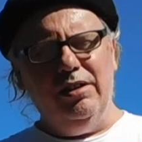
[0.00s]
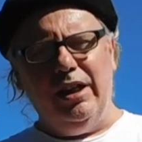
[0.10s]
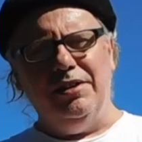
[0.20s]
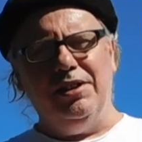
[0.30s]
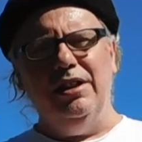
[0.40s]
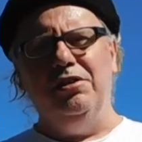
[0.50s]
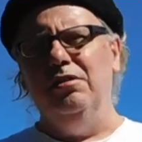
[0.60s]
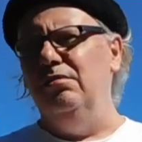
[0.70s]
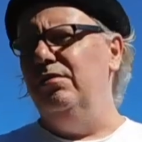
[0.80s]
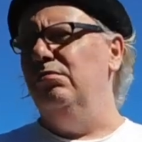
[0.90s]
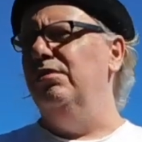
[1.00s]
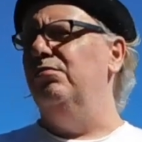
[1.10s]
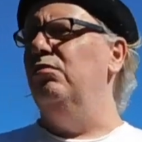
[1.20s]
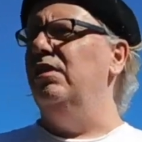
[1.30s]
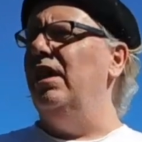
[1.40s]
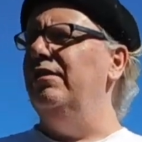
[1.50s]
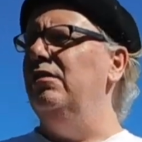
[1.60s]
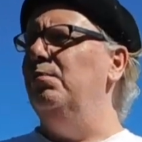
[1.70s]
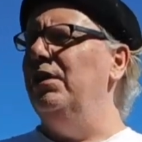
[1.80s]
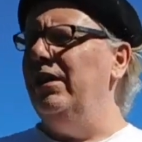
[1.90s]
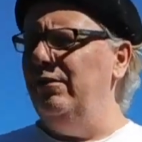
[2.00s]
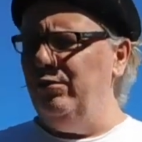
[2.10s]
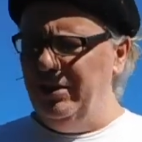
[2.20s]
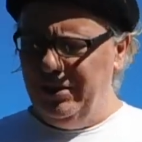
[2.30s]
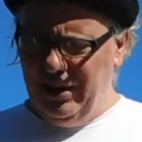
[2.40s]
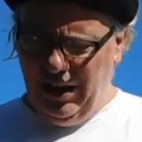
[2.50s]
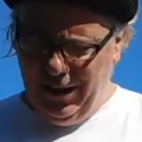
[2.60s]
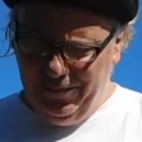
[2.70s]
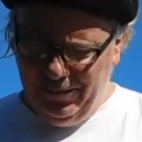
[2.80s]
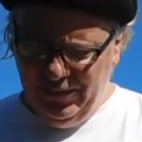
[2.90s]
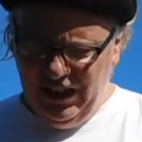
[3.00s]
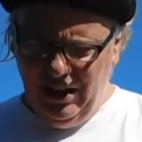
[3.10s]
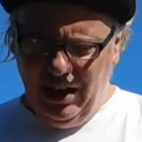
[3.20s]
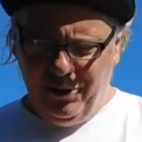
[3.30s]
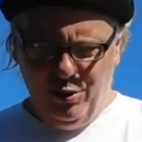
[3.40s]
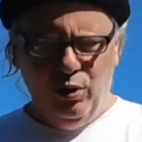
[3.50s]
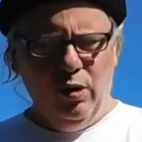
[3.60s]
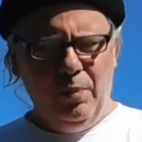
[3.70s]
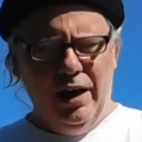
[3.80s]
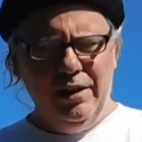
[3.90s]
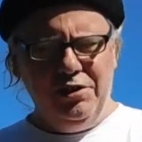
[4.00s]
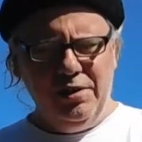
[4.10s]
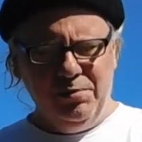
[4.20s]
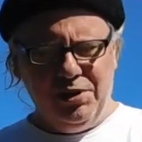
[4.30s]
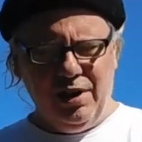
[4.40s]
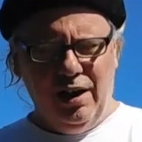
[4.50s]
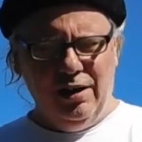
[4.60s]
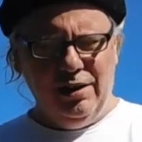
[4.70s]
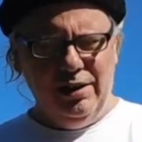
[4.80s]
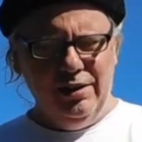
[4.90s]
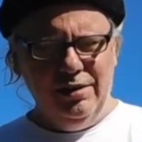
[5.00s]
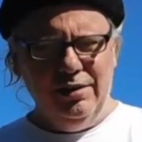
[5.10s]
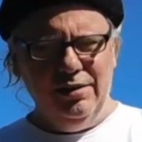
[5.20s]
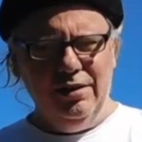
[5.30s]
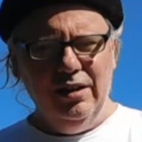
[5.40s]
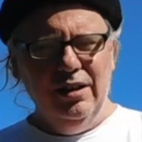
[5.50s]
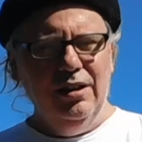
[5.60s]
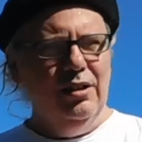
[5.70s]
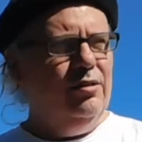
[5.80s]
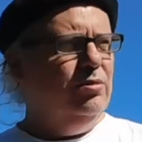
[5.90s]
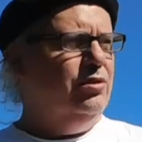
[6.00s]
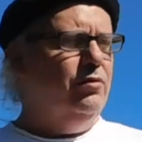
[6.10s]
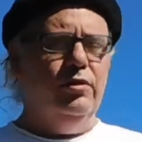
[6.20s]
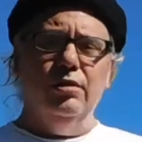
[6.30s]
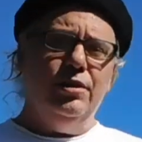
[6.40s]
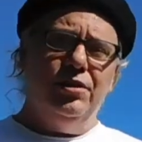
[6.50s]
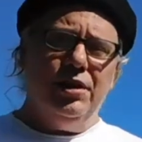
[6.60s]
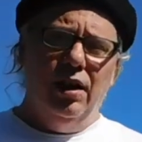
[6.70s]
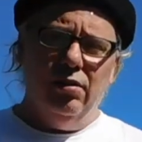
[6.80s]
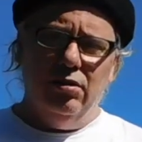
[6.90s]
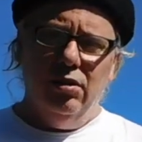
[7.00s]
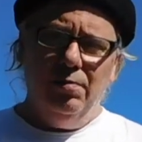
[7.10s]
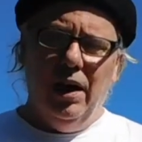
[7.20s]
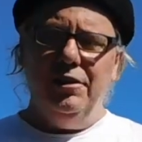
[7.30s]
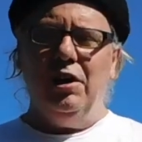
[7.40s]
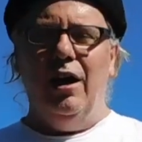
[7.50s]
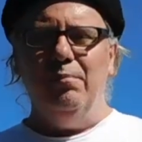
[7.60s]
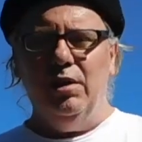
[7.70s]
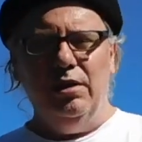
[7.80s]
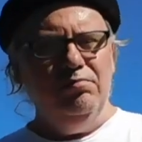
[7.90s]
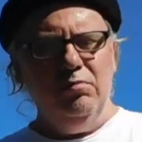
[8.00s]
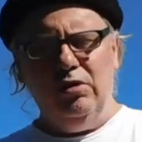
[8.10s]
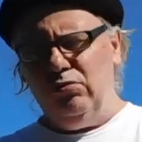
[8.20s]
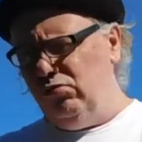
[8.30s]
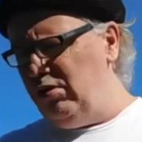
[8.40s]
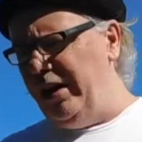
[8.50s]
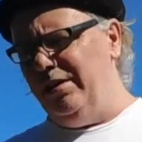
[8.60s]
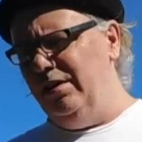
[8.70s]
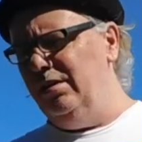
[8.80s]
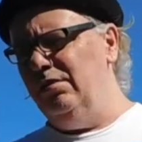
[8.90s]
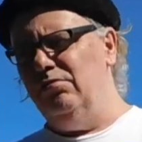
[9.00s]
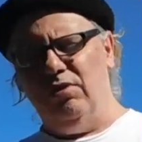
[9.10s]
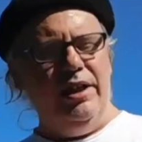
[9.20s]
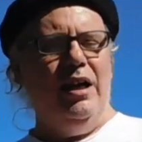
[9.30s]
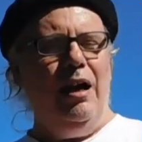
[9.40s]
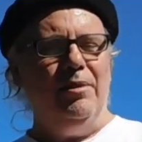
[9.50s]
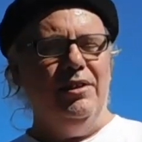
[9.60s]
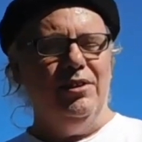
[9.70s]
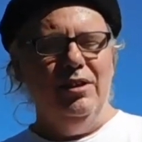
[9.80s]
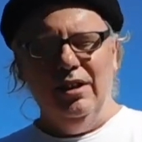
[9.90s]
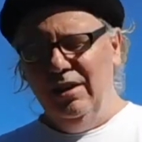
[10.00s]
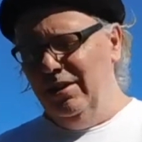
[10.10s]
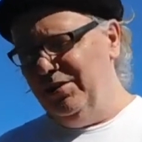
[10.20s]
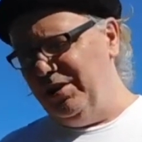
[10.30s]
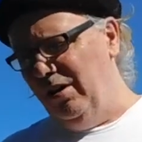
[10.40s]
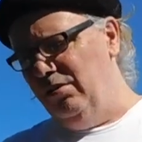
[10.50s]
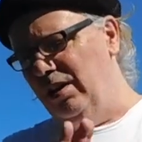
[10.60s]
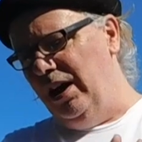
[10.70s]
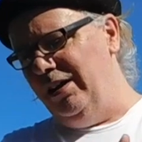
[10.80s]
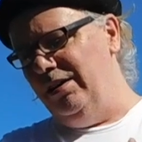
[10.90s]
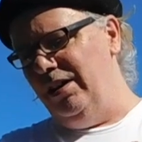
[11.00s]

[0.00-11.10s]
guest issues. There was one, I do believe, with a Thor by Jim Starlin, and there was, of course, the Star-Lord by John Byrne. Great comics. So